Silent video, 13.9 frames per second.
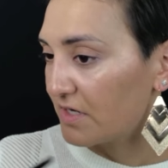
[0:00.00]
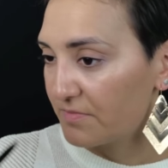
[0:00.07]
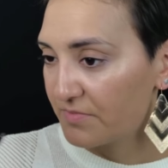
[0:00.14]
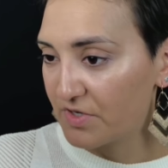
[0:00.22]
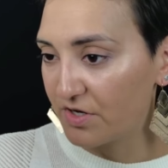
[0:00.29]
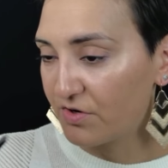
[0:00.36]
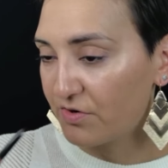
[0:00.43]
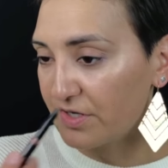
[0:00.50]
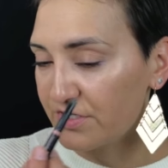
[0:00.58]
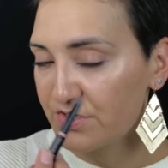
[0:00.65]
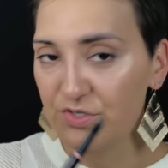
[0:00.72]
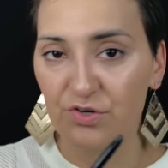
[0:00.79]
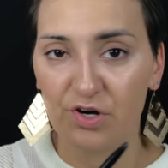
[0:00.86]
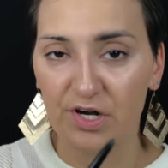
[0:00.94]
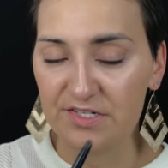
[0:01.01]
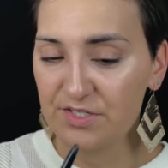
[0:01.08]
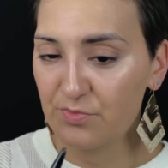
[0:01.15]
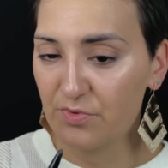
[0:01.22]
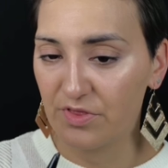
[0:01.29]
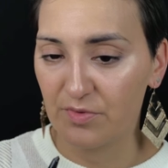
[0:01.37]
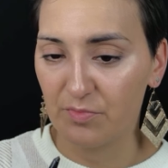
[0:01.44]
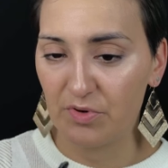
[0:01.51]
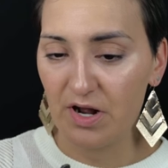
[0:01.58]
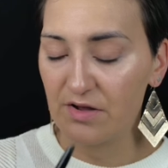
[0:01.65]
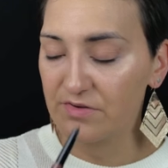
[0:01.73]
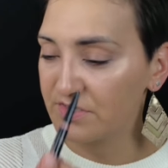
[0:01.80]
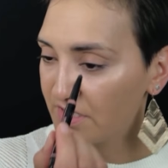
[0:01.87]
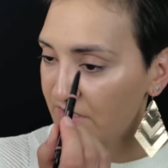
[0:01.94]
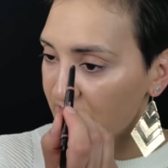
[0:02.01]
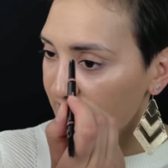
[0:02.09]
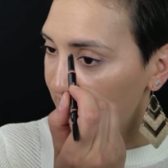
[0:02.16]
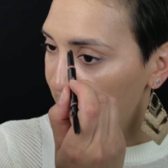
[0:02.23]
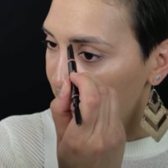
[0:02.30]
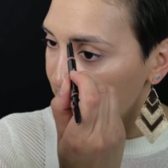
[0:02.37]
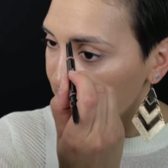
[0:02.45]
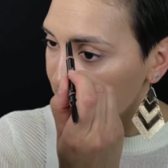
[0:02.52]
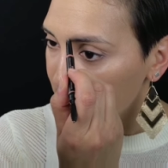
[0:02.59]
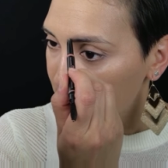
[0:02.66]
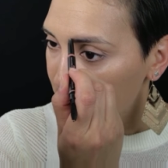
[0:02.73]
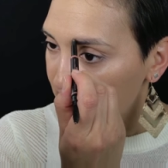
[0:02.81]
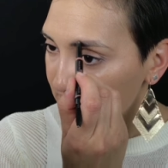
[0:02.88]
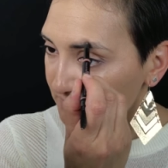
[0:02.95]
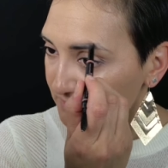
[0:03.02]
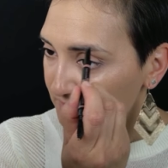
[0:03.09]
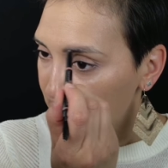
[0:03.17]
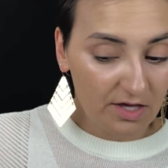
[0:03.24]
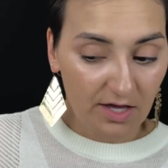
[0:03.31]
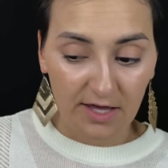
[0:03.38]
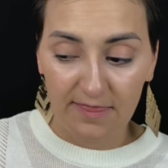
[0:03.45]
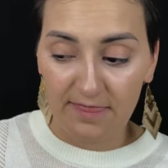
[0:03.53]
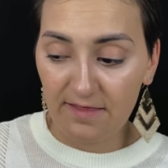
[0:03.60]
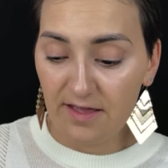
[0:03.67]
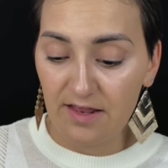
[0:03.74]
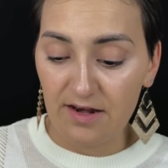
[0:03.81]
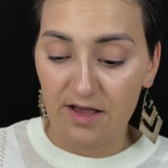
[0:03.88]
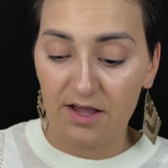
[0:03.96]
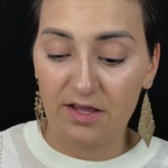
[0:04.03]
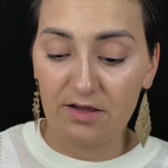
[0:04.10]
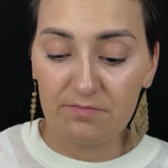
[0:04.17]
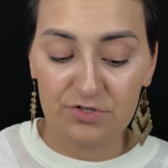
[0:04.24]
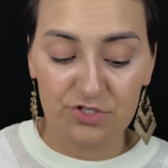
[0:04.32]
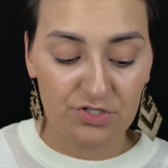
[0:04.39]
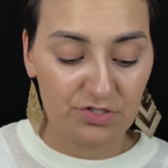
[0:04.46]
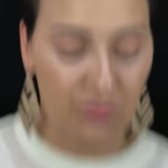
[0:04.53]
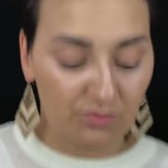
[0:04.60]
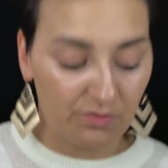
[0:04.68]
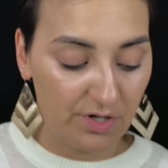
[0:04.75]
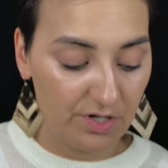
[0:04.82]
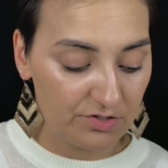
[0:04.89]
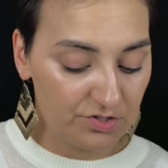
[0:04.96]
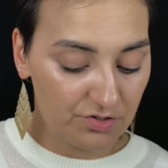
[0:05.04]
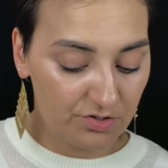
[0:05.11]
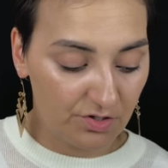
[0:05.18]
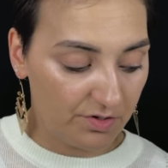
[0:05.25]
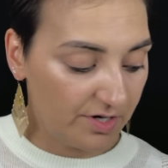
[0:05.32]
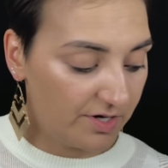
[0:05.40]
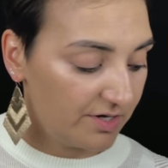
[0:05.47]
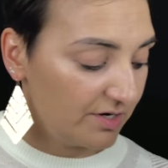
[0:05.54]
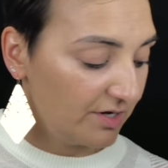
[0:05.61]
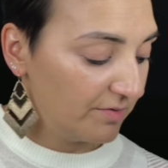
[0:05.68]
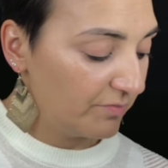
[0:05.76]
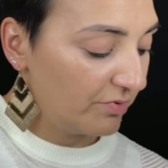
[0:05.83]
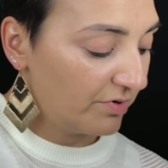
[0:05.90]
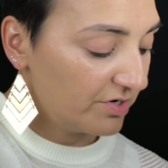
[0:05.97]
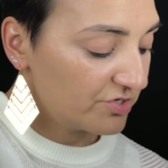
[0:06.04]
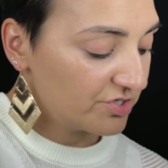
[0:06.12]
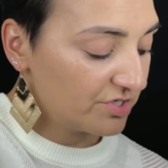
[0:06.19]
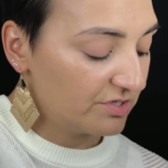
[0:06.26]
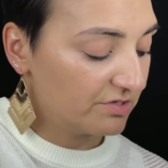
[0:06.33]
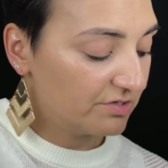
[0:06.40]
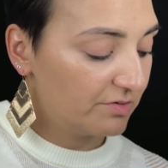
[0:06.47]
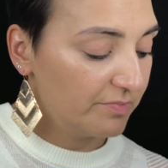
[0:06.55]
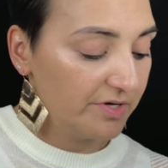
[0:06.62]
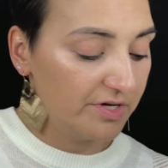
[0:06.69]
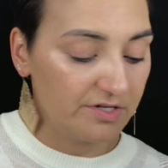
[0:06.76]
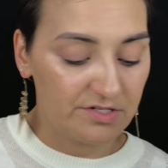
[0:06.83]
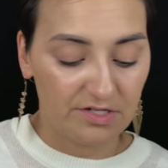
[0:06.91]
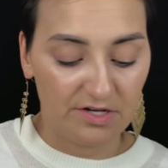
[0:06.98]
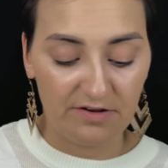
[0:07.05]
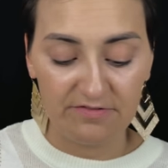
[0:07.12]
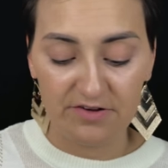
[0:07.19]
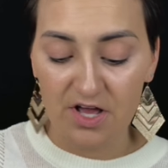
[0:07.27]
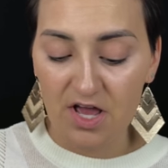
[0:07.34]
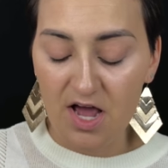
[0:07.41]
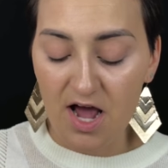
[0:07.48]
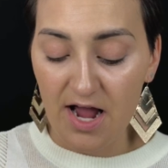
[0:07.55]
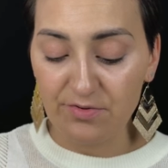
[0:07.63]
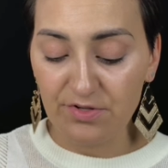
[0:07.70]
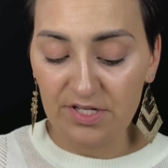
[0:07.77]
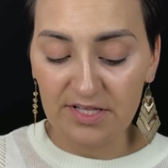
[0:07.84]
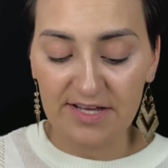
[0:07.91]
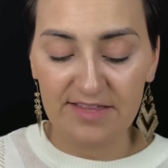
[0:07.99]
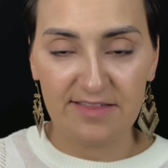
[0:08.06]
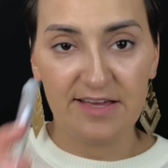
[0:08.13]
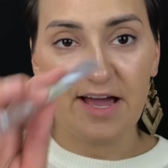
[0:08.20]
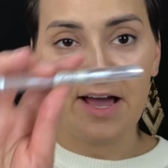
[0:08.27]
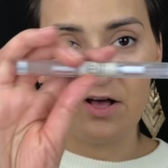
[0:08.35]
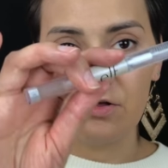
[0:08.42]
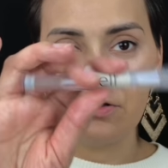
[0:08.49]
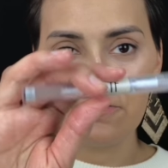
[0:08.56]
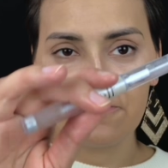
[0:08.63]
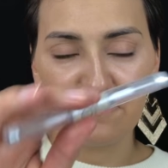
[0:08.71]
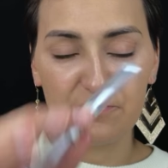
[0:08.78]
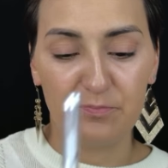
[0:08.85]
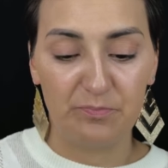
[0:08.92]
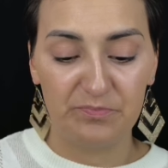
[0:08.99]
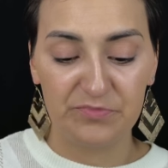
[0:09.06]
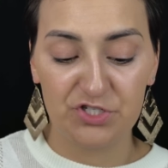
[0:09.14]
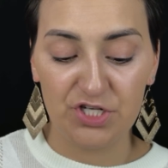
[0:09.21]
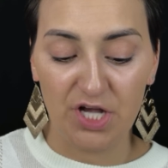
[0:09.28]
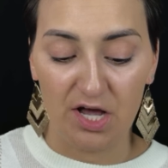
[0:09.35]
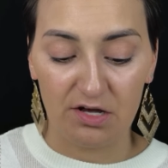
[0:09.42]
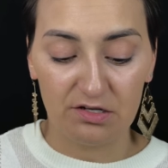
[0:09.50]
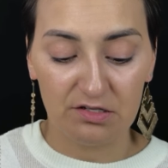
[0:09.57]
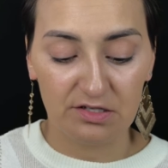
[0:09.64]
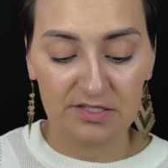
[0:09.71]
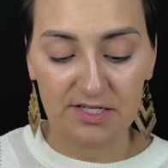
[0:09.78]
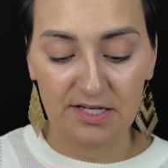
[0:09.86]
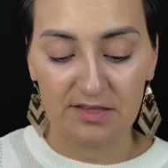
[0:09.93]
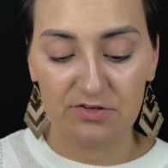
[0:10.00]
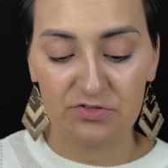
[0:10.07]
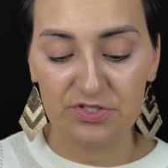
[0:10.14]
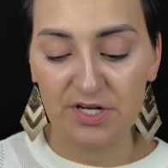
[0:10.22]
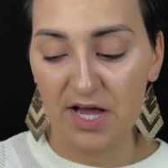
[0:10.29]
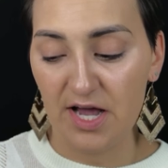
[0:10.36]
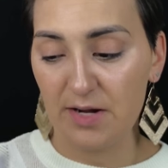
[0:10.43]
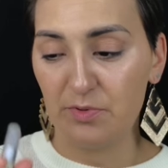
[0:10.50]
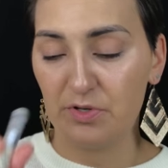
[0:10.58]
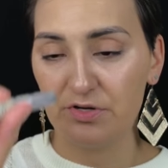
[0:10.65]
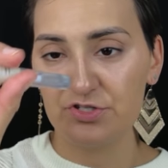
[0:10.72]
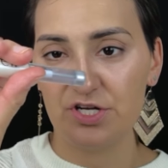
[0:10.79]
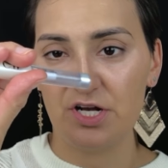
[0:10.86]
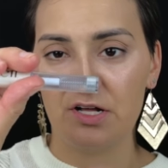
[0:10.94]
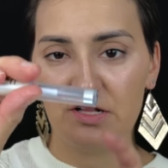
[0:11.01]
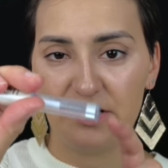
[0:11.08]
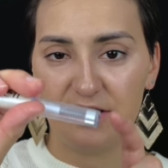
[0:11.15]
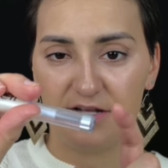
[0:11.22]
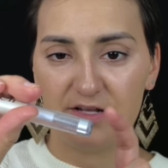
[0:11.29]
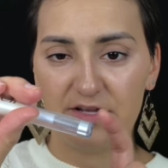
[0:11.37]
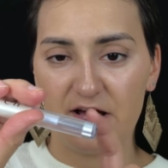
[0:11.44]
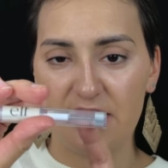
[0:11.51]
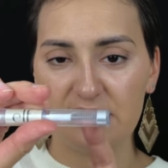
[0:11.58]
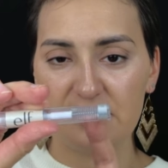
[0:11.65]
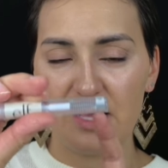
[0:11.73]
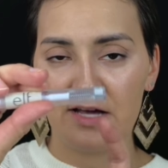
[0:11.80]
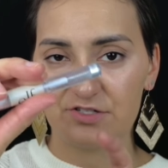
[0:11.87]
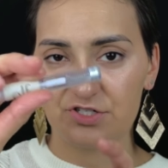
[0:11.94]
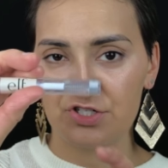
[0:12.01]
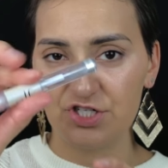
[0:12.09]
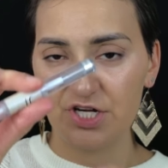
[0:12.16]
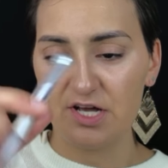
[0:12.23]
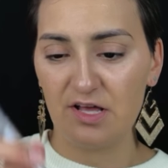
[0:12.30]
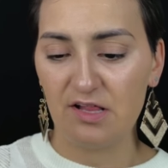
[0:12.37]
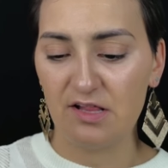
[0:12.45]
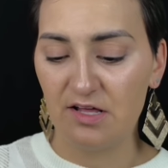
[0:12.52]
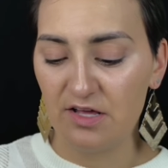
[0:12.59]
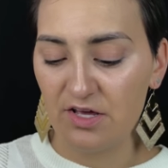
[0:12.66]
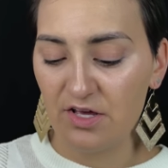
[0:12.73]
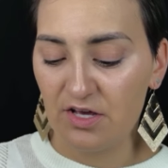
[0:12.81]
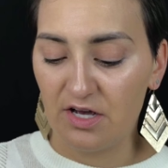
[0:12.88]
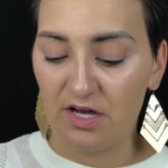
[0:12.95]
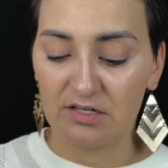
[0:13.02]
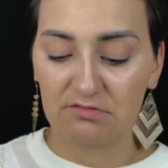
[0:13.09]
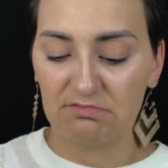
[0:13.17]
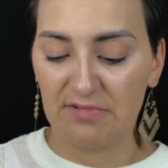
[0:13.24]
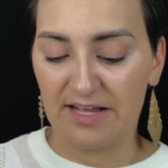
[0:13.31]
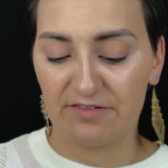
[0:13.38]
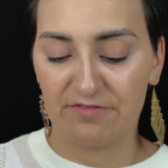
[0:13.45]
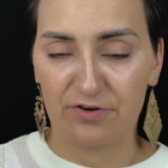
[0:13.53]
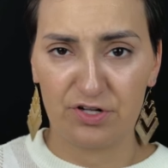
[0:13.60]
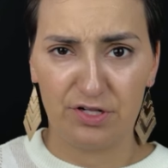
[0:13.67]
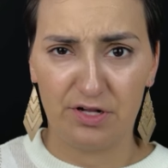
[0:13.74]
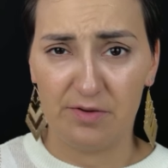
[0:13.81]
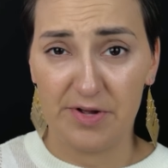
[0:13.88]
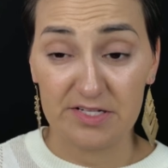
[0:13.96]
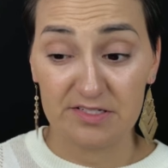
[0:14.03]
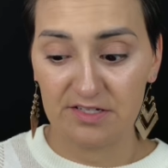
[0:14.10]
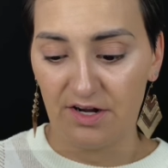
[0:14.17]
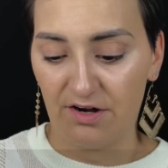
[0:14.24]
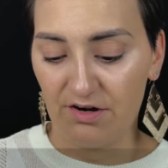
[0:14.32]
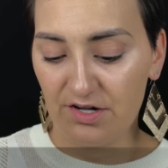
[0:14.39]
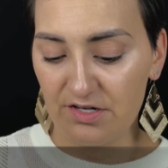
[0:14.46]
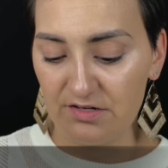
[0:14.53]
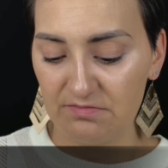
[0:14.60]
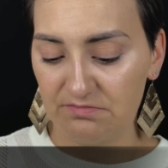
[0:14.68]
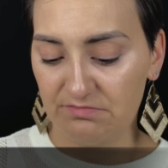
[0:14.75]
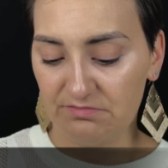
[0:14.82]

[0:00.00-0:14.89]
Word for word: I'm not going too crazy with the brows either. And then I am just going to go ahead and brush a little bit of, I really like the e l f gel. It's like there's an eyebrow gel and an eyelash gel, uh, like for clear mascara,